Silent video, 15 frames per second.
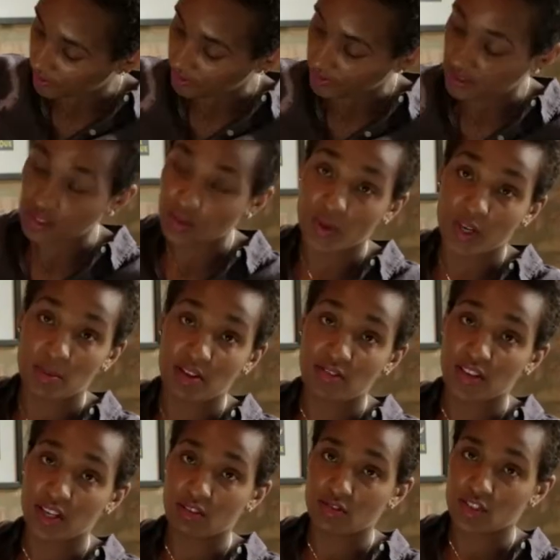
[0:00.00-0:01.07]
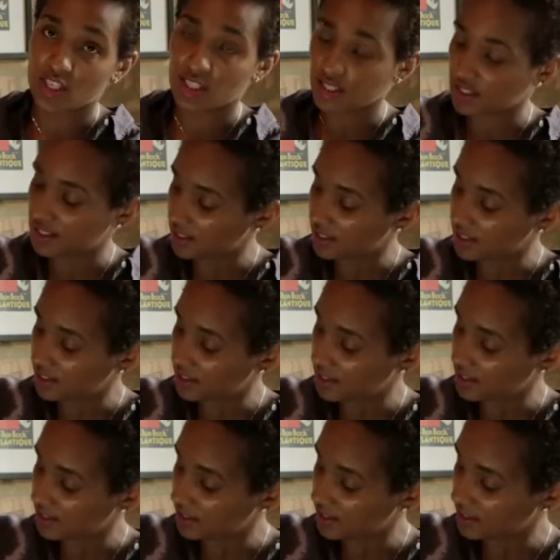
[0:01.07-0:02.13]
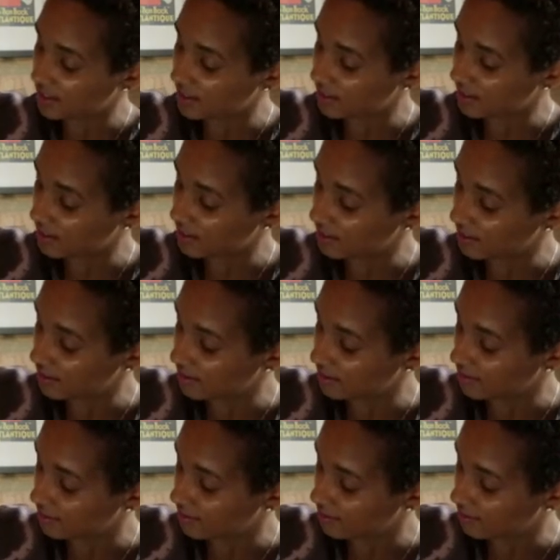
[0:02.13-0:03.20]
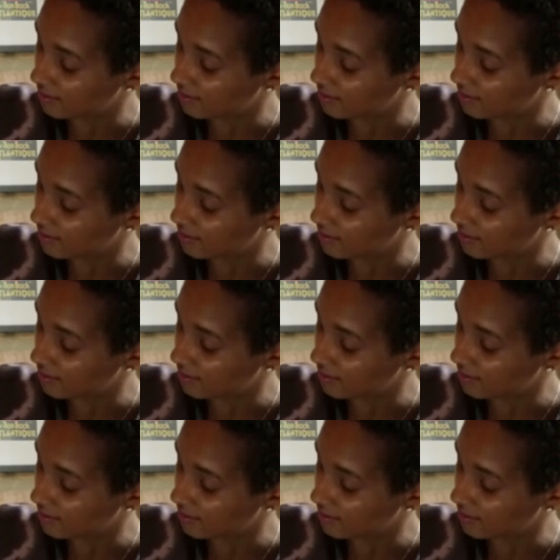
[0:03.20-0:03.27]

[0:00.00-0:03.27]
It's one of my favorites. Sir and Madam is classic. You know,